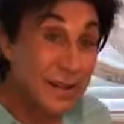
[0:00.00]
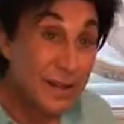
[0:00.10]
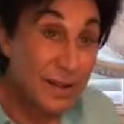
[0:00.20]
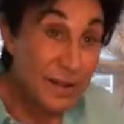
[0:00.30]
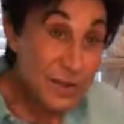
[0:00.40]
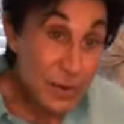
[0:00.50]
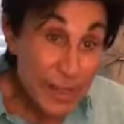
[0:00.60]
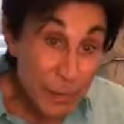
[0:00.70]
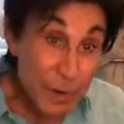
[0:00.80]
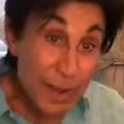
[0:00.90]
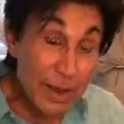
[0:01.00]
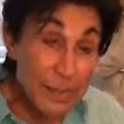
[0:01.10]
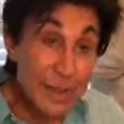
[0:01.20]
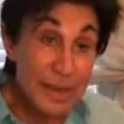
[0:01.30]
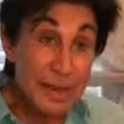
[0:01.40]
most will. Sure they
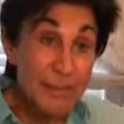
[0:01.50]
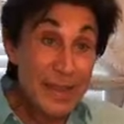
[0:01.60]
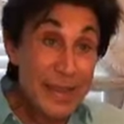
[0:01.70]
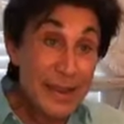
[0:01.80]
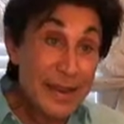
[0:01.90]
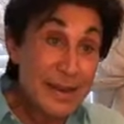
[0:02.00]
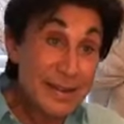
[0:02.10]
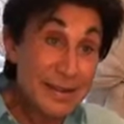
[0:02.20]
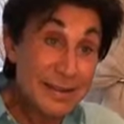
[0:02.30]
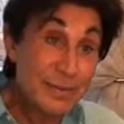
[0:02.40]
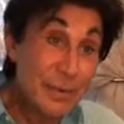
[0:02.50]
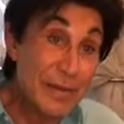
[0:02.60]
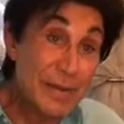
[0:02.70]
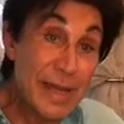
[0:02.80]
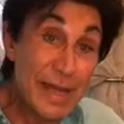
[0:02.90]
will. I mean, Most will.
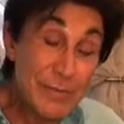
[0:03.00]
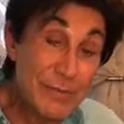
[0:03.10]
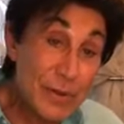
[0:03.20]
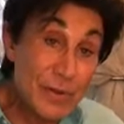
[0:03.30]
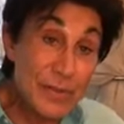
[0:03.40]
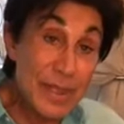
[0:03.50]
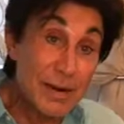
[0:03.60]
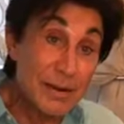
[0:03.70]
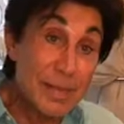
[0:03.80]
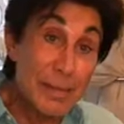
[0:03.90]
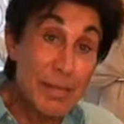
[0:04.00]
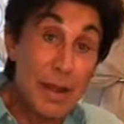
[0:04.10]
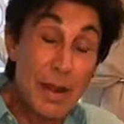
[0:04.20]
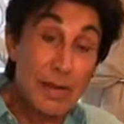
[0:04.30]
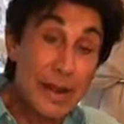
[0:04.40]
we have a lot of folks that are
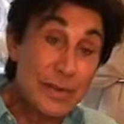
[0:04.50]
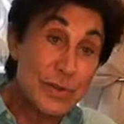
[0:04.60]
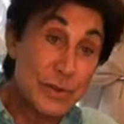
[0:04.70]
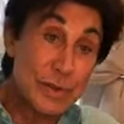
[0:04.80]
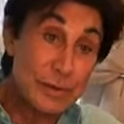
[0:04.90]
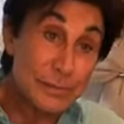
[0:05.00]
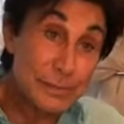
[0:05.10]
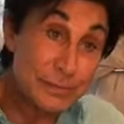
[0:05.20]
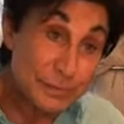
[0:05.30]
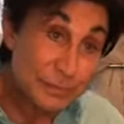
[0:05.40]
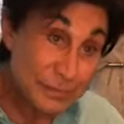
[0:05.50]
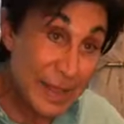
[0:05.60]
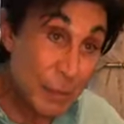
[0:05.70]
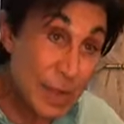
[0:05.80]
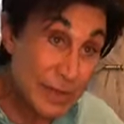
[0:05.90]
about my- our age, Cheryl,
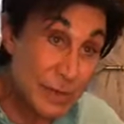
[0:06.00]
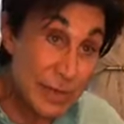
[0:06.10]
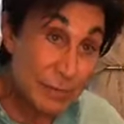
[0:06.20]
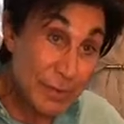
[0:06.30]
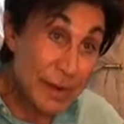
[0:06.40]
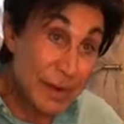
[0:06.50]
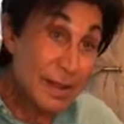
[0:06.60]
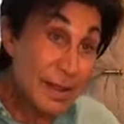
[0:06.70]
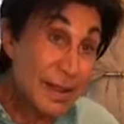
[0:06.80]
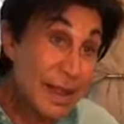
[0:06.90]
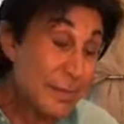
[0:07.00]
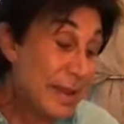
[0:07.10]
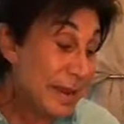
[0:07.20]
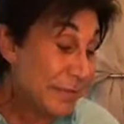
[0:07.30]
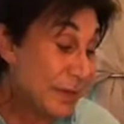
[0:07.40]
that watch. That's They'll
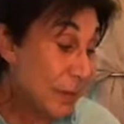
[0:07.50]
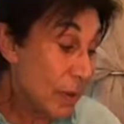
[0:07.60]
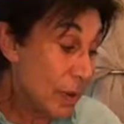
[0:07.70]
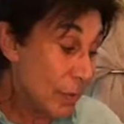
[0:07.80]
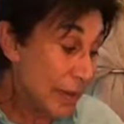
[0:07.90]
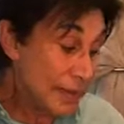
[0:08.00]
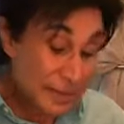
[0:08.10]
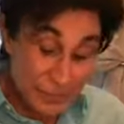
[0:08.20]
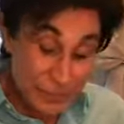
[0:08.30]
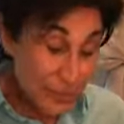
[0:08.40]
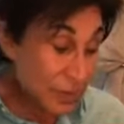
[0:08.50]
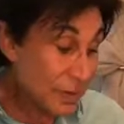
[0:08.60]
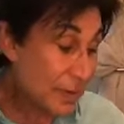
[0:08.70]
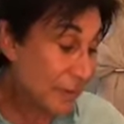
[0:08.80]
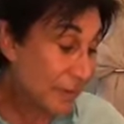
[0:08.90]
I'll be loving you always, for
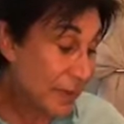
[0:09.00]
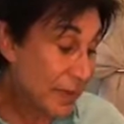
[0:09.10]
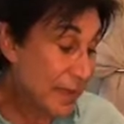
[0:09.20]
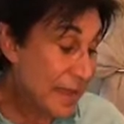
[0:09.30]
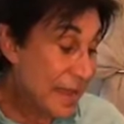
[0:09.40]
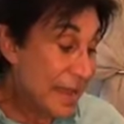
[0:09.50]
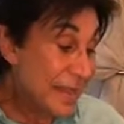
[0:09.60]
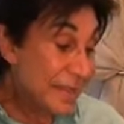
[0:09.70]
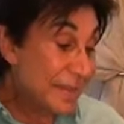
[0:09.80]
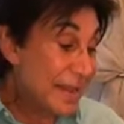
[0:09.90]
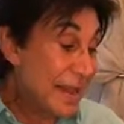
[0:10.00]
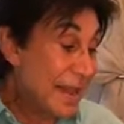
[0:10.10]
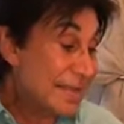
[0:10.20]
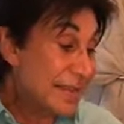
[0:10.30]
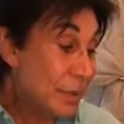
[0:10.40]
They're sure. so young. and then the
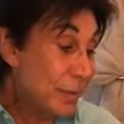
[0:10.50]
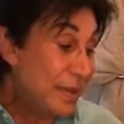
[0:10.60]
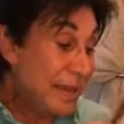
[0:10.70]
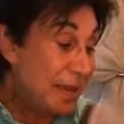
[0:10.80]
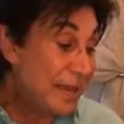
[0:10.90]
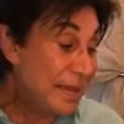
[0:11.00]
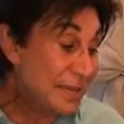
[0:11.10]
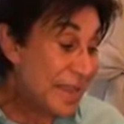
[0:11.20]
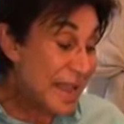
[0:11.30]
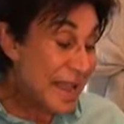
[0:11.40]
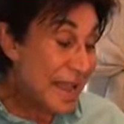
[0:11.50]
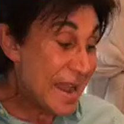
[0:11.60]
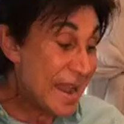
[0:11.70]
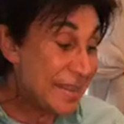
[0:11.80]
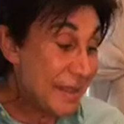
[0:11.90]
classical piece
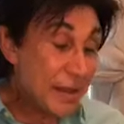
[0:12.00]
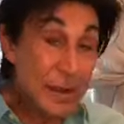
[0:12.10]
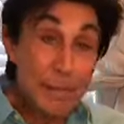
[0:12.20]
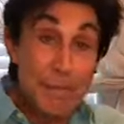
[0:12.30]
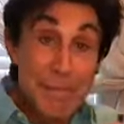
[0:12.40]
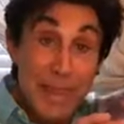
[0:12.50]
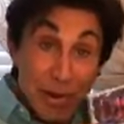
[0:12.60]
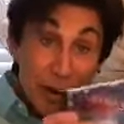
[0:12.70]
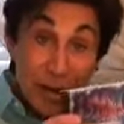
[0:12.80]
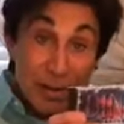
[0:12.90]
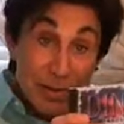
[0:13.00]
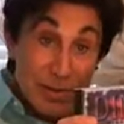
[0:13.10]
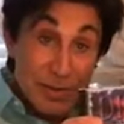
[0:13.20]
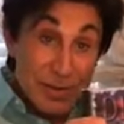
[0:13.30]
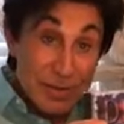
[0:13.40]
and the
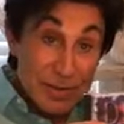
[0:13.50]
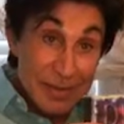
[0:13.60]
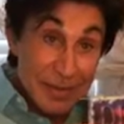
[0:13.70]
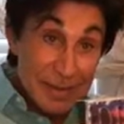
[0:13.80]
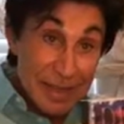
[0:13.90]
miracles,